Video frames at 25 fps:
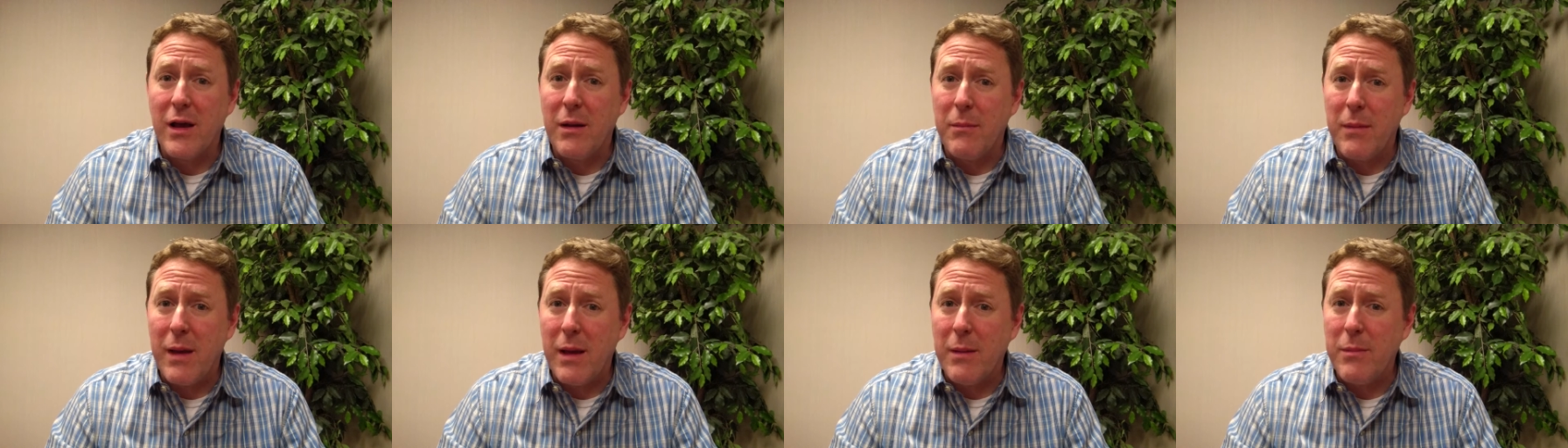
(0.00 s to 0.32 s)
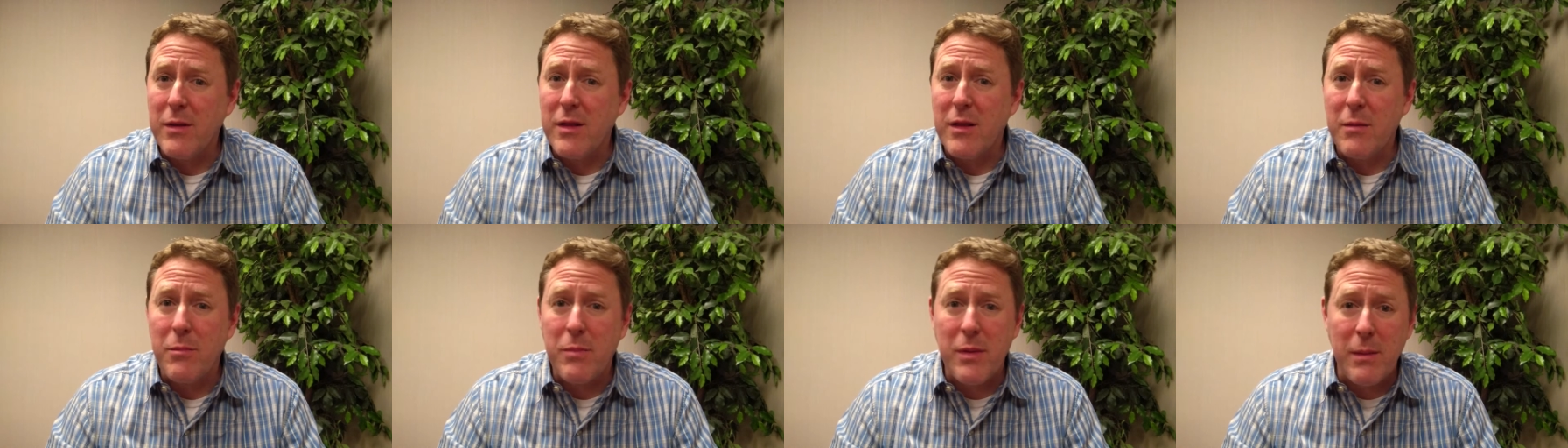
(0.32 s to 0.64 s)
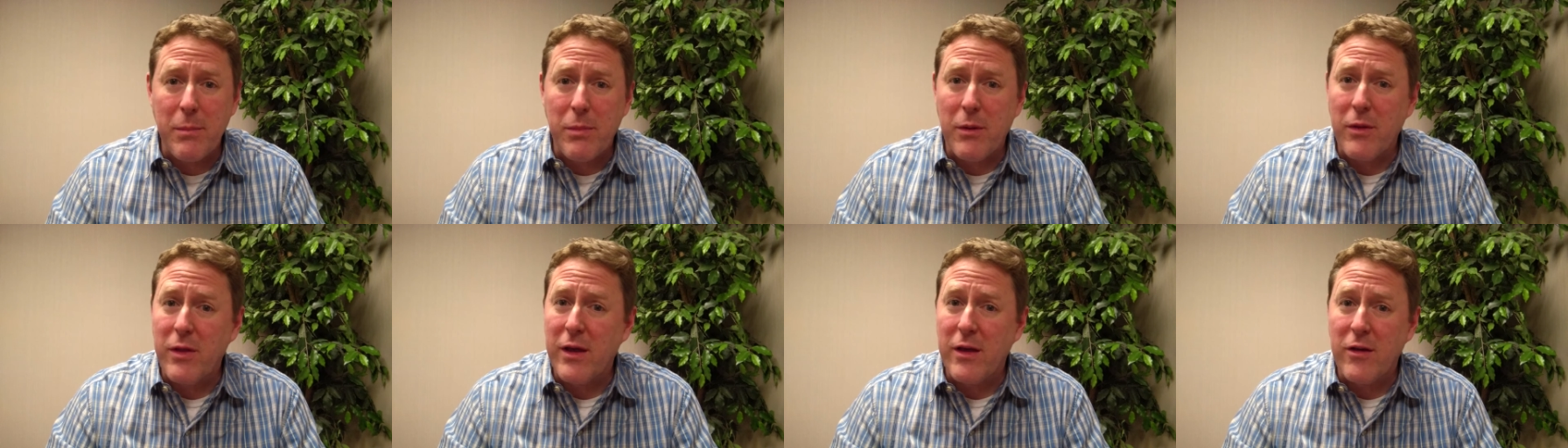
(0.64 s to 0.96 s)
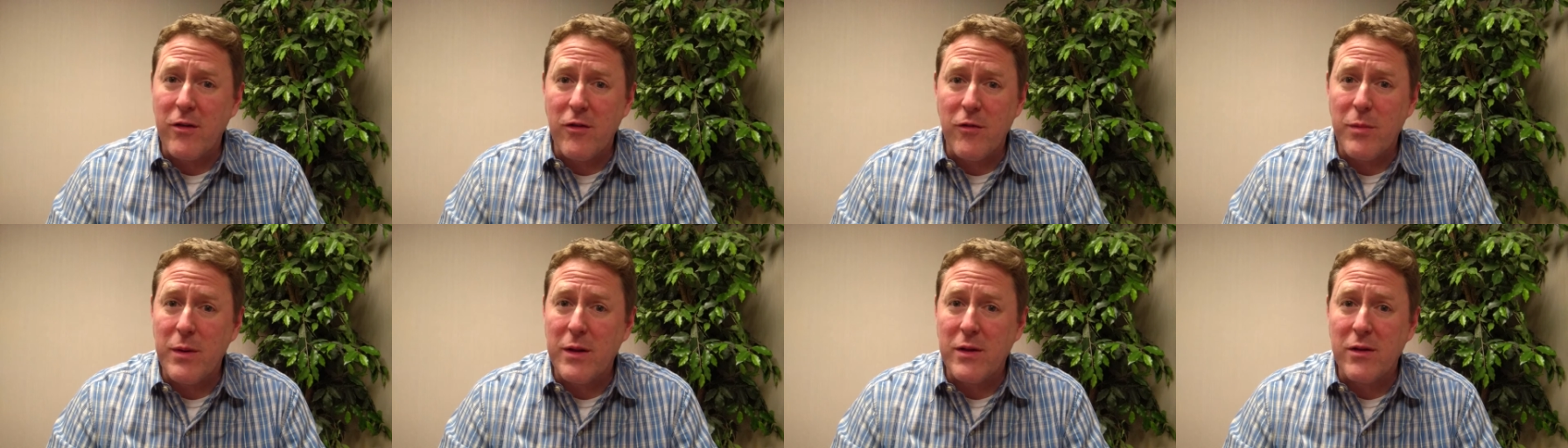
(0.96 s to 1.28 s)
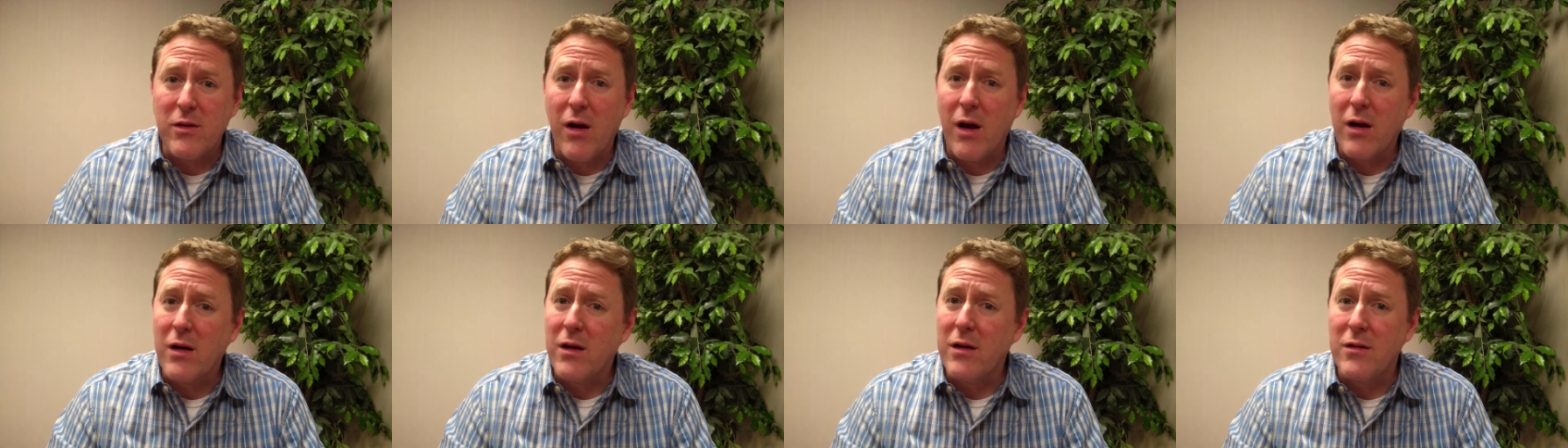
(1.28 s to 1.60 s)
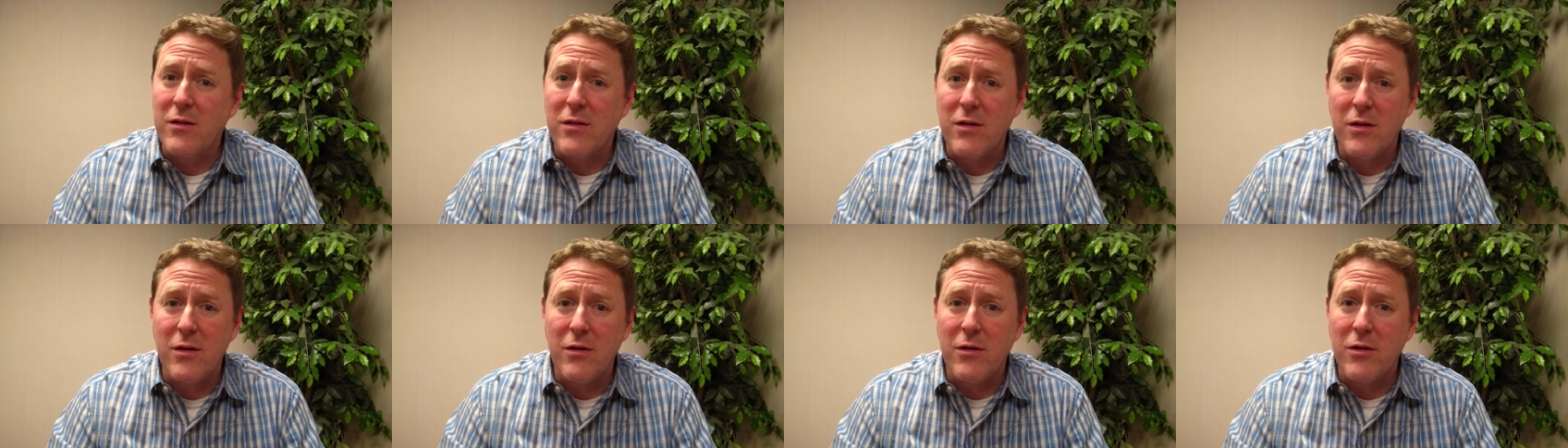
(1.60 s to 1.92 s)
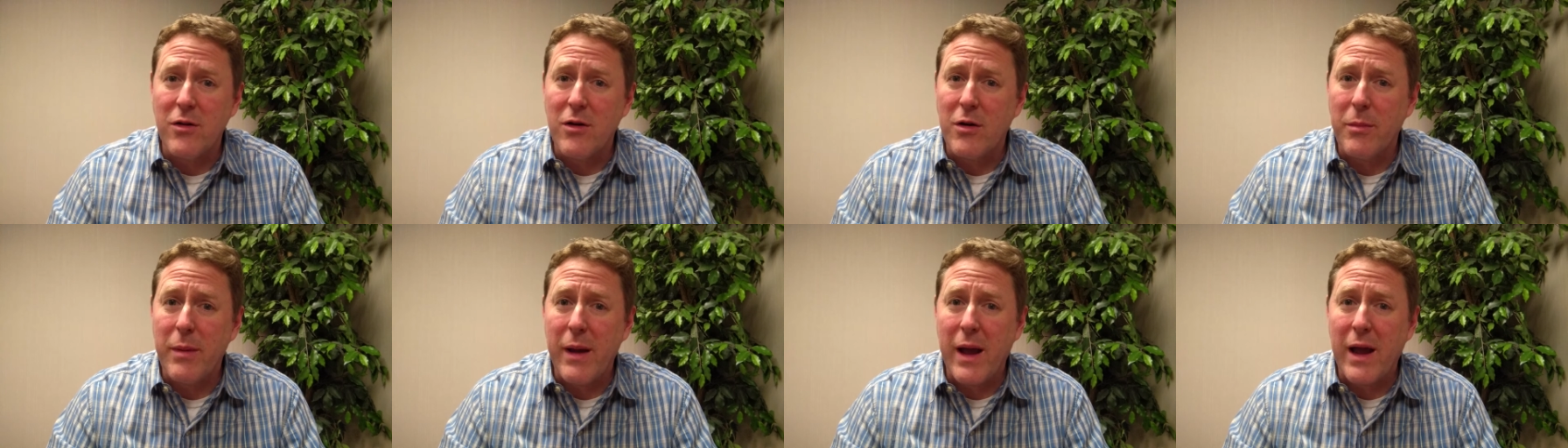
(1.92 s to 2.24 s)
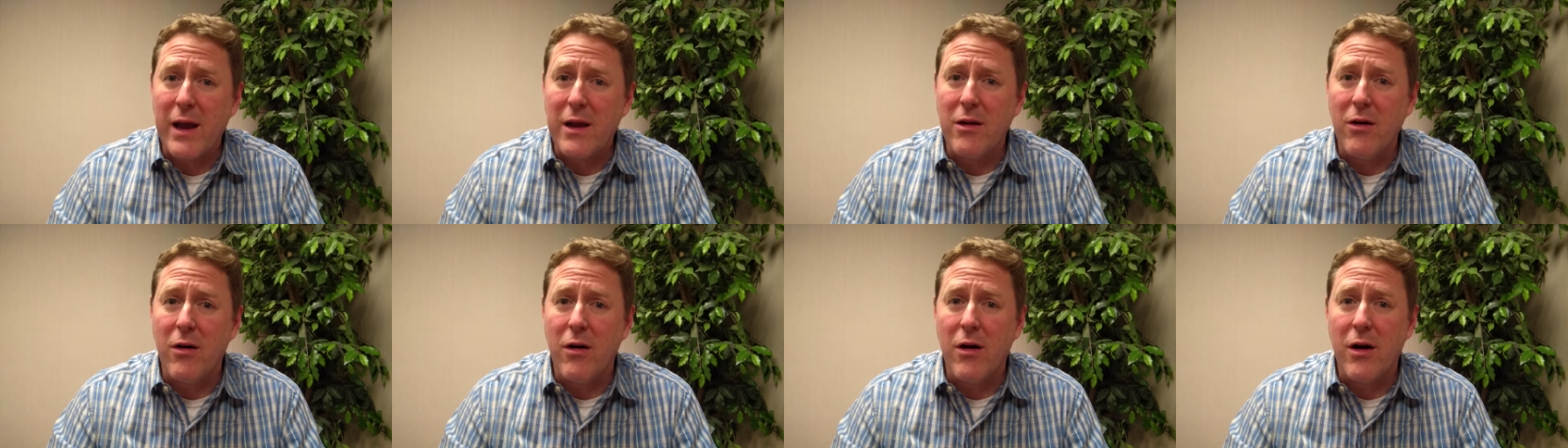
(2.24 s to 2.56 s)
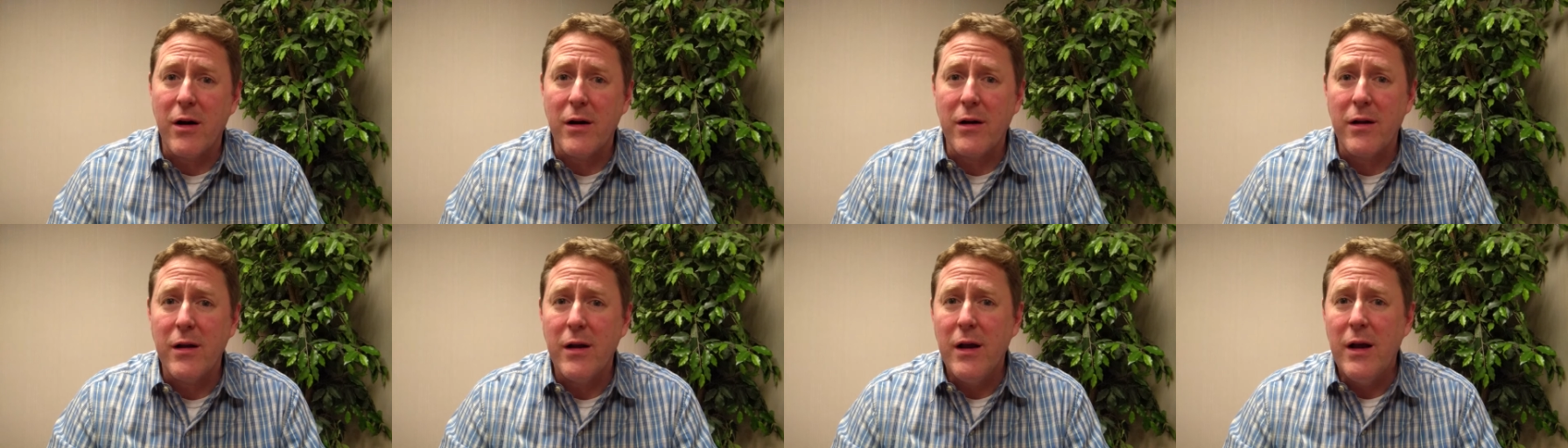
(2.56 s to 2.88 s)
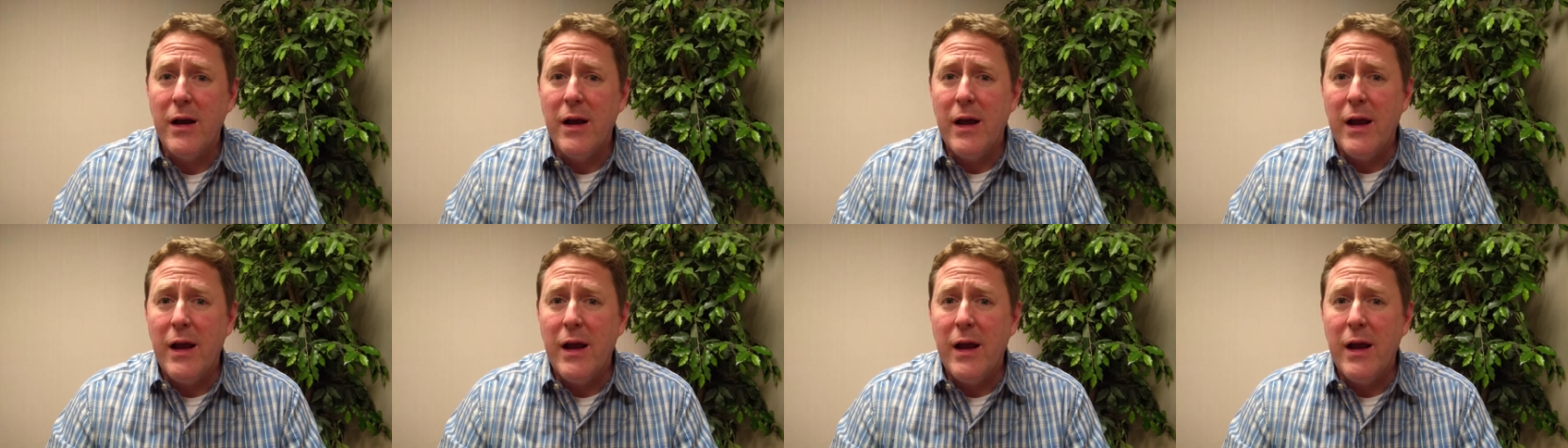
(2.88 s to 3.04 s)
at maybe the people that you've been talking to in your backyard.